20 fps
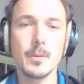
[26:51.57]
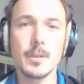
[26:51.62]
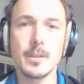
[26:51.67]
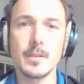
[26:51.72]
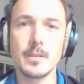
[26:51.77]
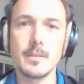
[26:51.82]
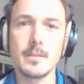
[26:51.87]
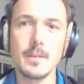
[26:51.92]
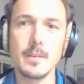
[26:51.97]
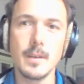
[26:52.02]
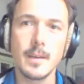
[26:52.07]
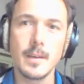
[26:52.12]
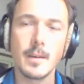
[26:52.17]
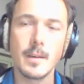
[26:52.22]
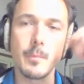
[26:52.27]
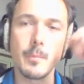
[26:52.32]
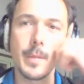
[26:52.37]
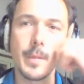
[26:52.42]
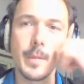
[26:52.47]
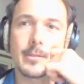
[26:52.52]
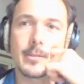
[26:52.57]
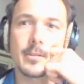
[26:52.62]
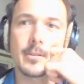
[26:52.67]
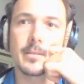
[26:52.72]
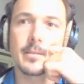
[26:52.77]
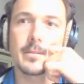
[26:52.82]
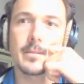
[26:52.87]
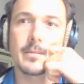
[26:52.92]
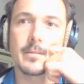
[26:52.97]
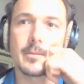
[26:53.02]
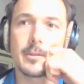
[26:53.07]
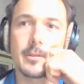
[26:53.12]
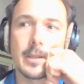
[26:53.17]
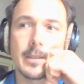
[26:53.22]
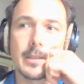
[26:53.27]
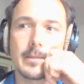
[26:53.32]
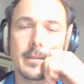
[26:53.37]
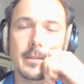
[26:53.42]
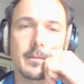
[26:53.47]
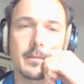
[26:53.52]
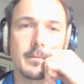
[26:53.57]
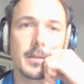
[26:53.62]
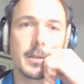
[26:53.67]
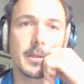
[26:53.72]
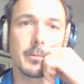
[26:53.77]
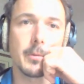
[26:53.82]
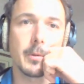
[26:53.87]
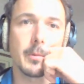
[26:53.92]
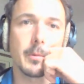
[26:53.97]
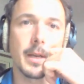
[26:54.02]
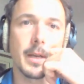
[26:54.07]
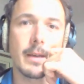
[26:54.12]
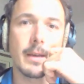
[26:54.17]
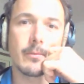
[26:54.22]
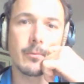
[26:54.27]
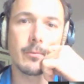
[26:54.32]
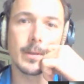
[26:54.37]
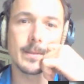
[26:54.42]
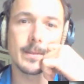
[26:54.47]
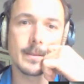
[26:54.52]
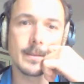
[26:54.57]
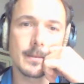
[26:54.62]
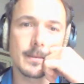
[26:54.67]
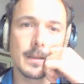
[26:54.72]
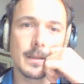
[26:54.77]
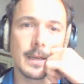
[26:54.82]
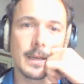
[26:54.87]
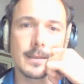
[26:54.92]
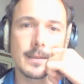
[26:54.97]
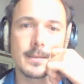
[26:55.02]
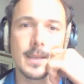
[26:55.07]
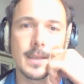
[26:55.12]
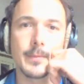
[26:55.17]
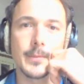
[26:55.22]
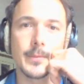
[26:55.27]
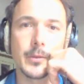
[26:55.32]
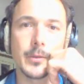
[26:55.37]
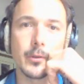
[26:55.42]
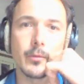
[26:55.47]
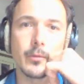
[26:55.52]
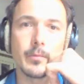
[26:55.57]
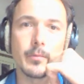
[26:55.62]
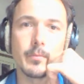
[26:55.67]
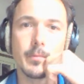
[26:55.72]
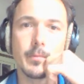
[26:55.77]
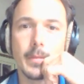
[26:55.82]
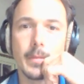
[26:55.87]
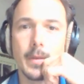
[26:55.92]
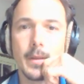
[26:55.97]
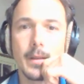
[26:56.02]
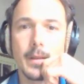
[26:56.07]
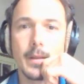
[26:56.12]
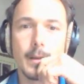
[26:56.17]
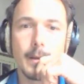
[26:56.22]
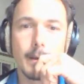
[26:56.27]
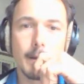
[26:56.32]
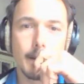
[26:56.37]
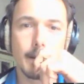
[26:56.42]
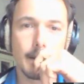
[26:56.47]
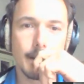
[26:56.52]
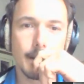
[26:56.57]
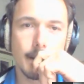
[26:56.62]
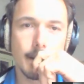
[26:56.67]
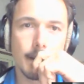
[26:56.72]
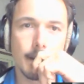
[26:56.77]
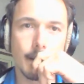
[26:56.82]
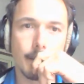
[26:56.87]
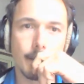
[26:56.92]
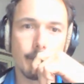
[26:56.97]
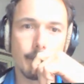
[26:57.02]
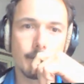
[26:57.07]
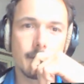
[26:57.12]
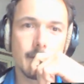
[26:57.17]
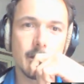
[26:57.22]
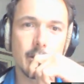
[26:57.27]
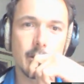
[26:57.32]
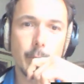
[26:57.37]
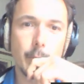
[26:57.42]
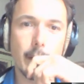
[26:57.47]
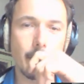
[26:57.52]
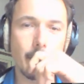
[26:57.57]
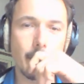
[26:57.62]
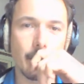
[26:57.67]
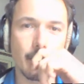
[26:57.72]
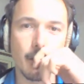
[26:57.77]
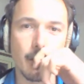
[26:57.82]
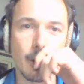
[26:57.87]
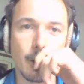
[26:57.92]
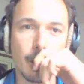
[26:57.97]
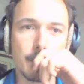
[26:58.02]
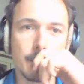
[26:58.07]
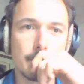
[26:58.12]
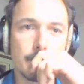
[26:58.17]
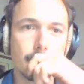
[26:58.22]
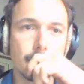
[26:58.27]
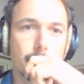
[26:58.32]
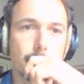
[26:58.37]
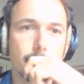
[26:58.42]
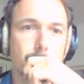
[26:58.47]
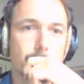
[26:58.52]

what Mike just suggested. So we would have one last time to plug the call.